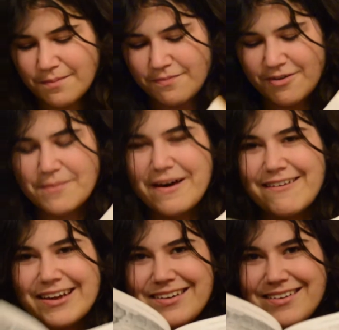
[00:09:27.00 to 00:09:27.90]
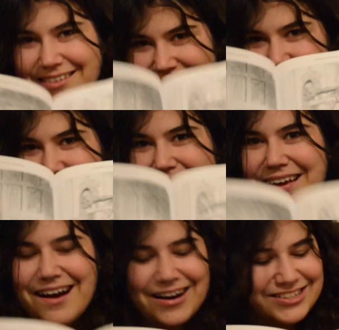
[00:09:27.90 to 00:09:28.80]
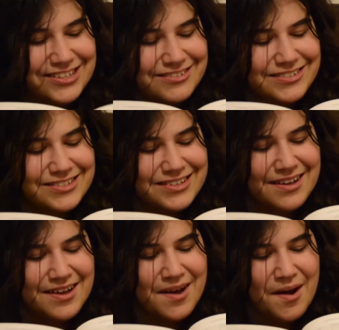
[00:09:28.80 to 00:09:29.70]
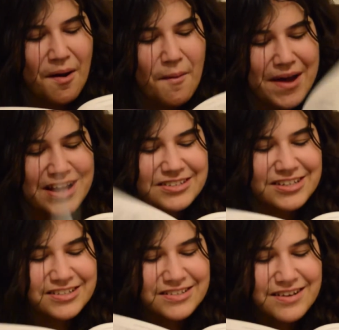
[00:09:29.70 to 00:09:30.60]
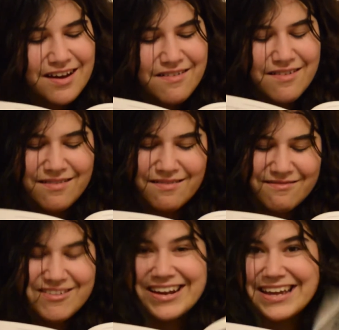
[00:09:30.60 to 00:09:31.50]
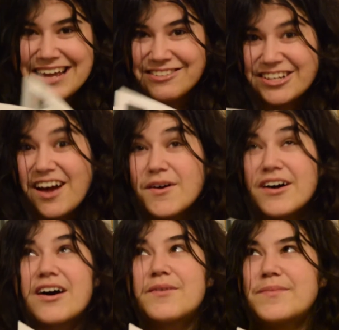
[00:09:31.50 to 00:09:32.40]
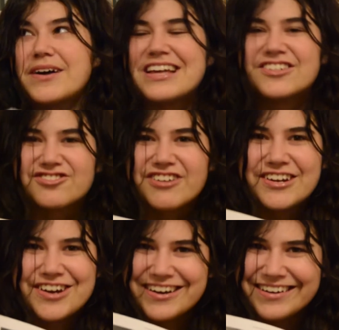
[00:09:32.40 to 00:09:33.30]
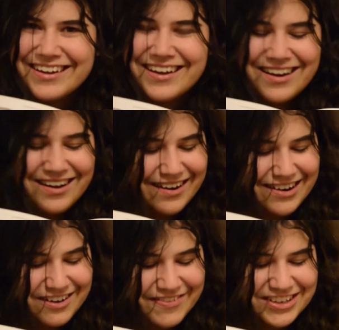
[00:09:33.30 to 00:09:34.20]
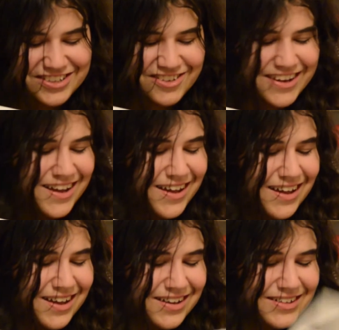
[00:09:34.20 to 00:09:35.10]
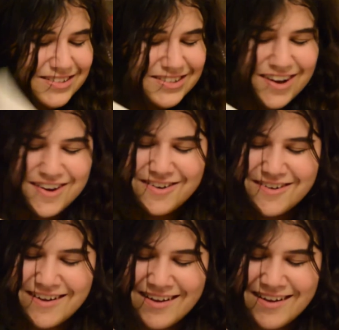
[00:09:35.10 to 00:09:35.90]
primarily big cartoons, but it's just really interesting. I'm a history nerd, I love history, so